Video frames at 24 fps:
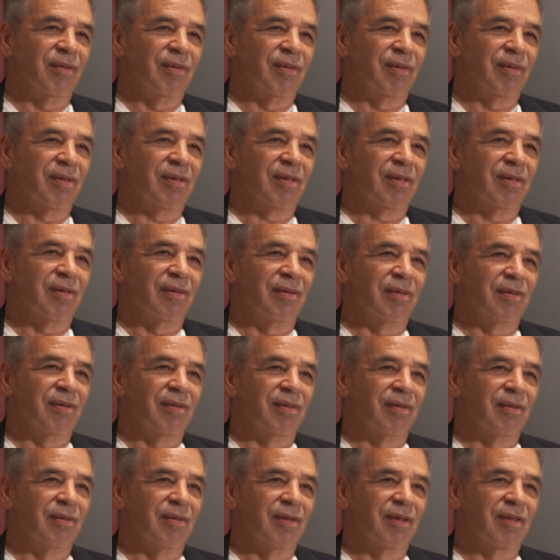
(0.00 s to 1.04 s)
this,
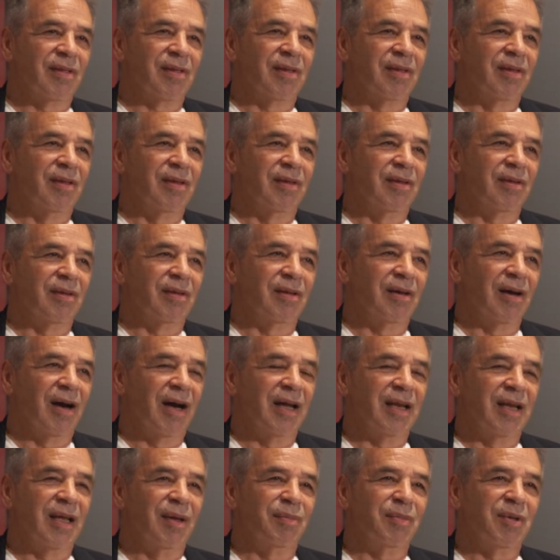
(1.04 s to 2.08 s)
this,
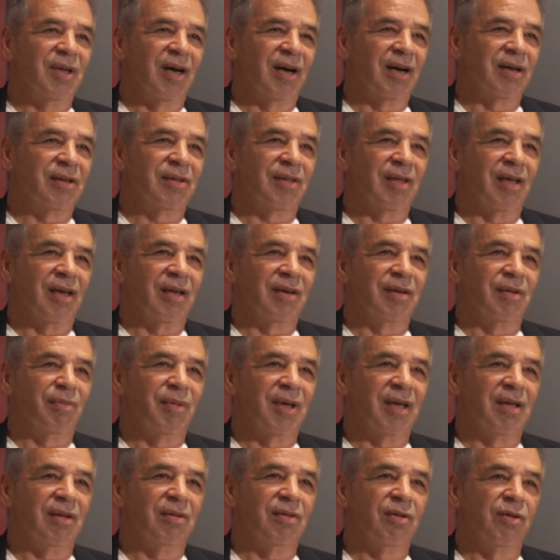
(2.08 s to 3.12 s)
guy named Doug saying to
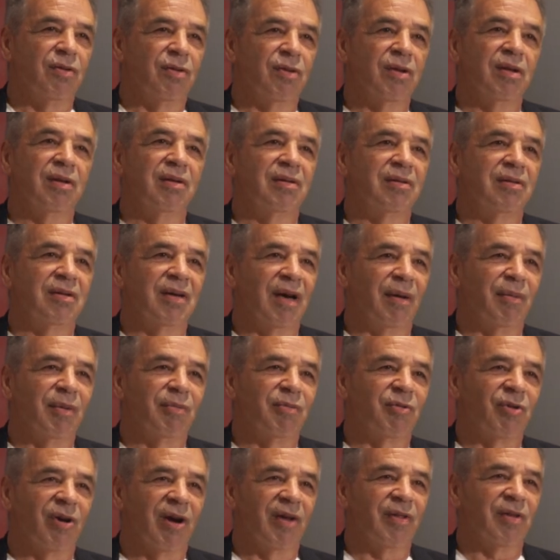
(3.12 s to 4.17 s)
me, you should come
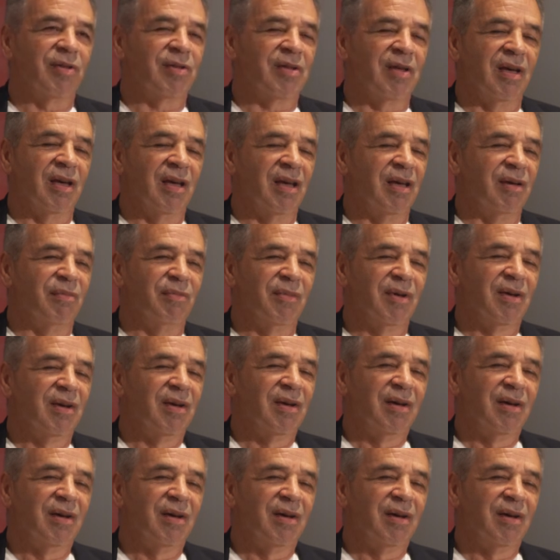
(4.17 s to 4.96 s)
and try this game.